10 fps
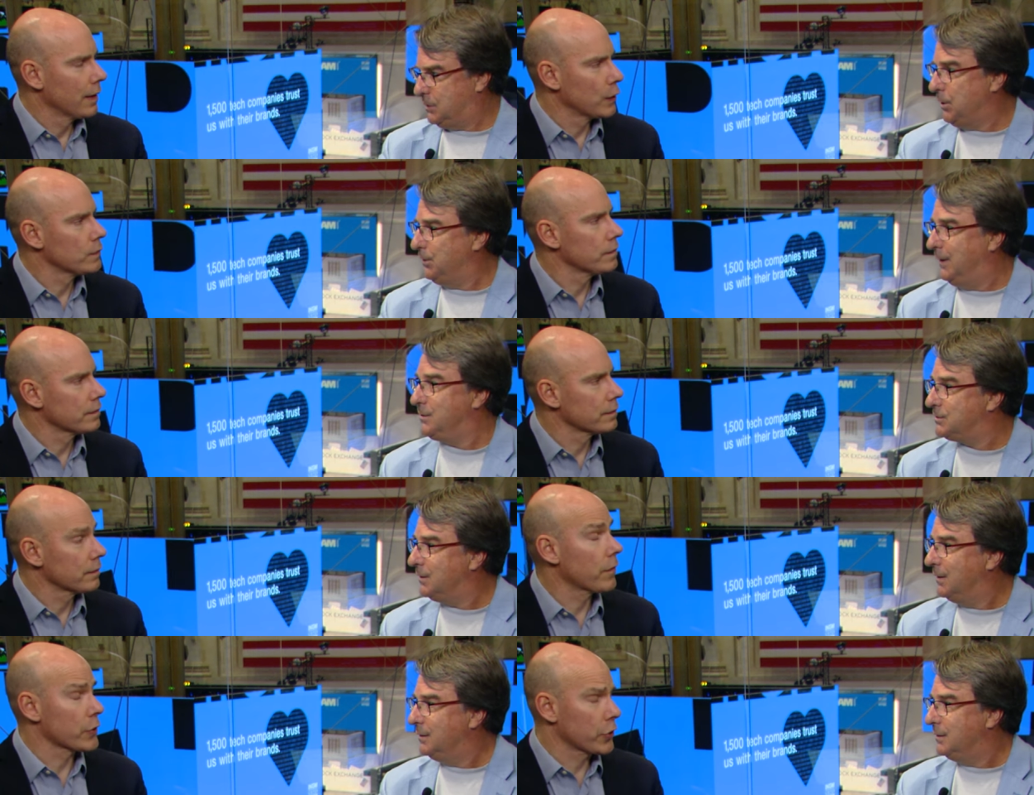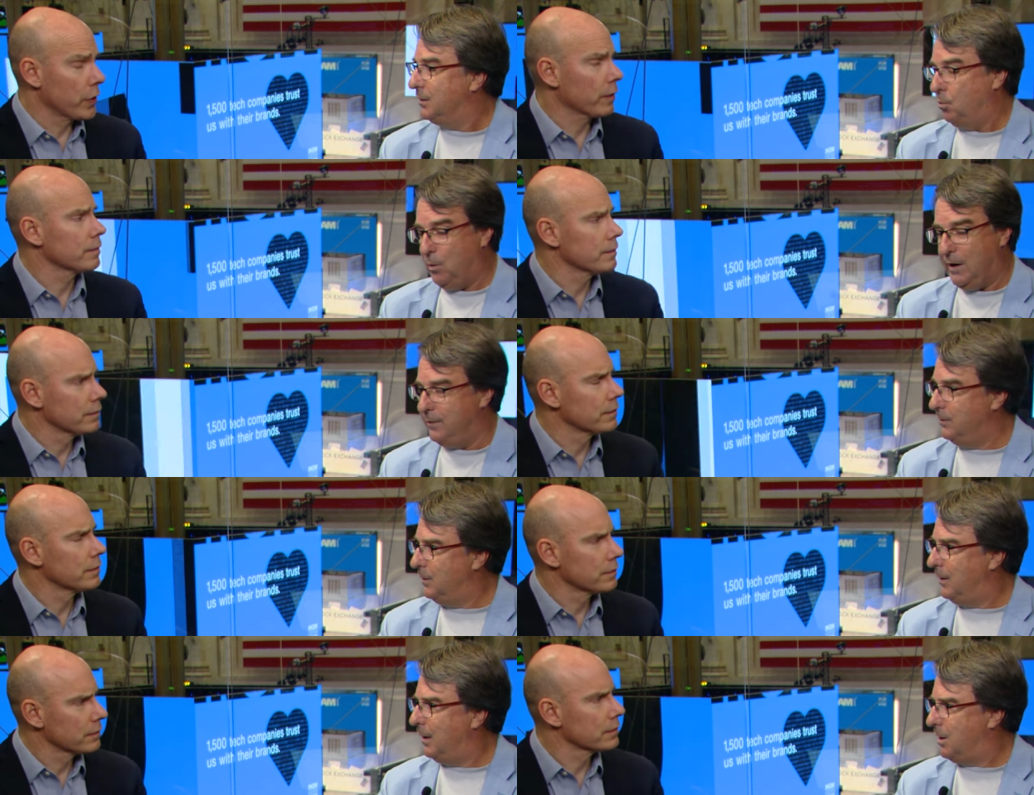Speaker 1: attorneys. For sure. When
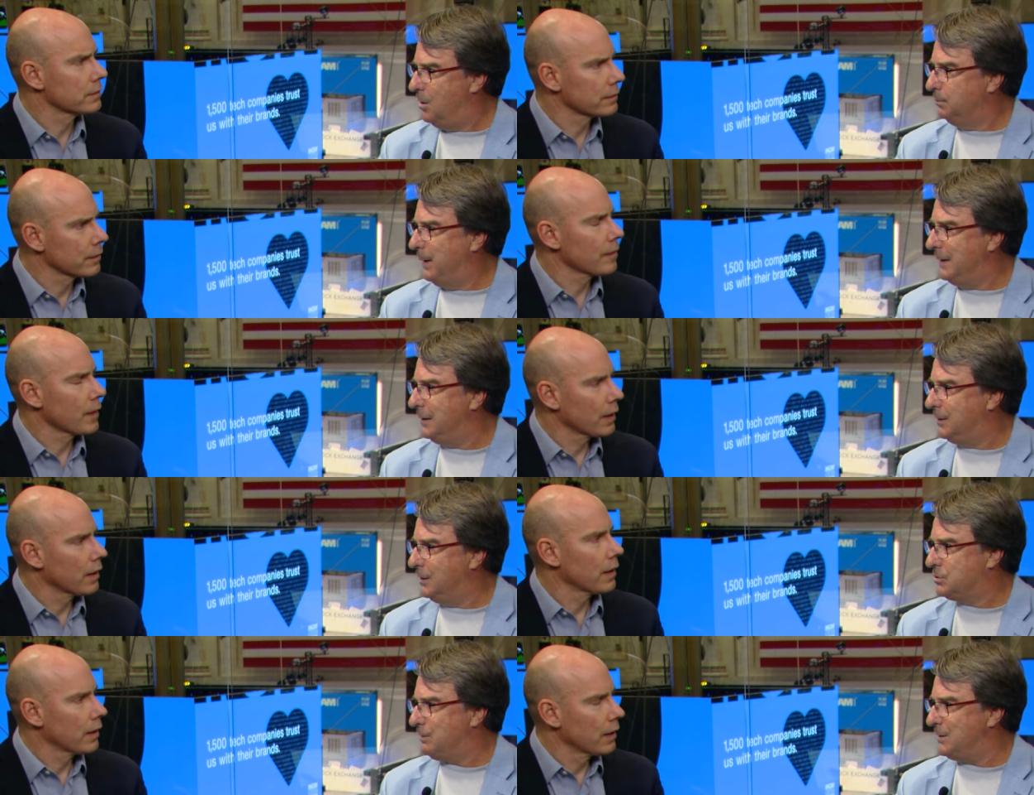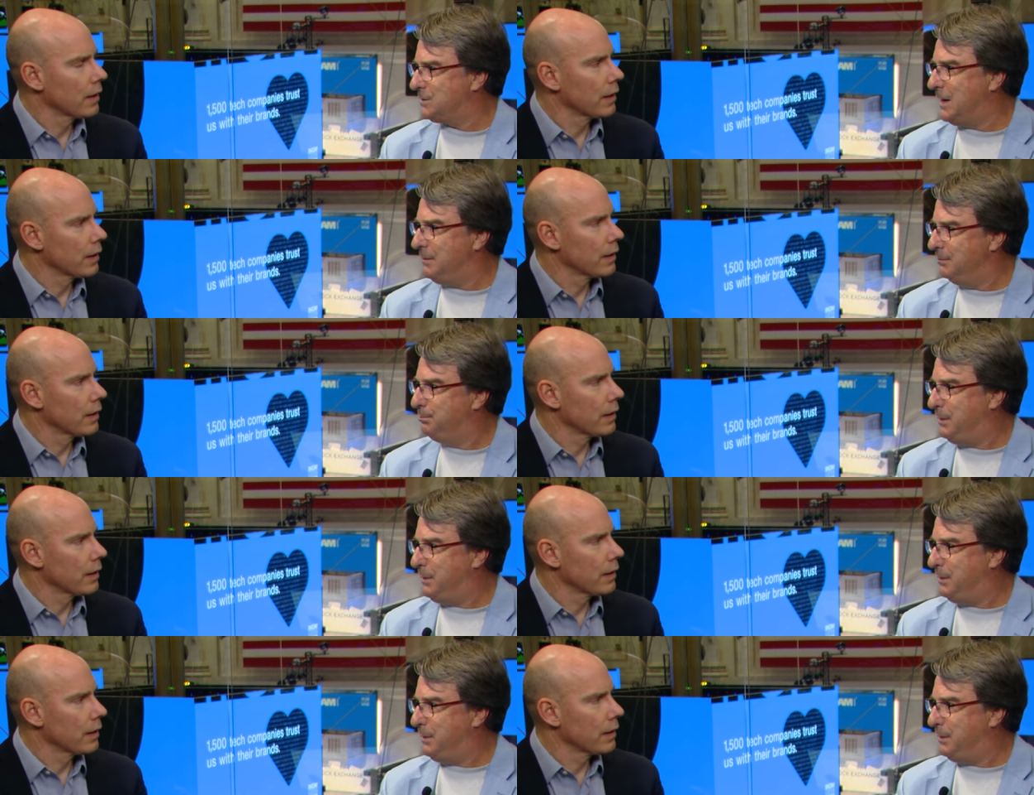a co-pilot could address that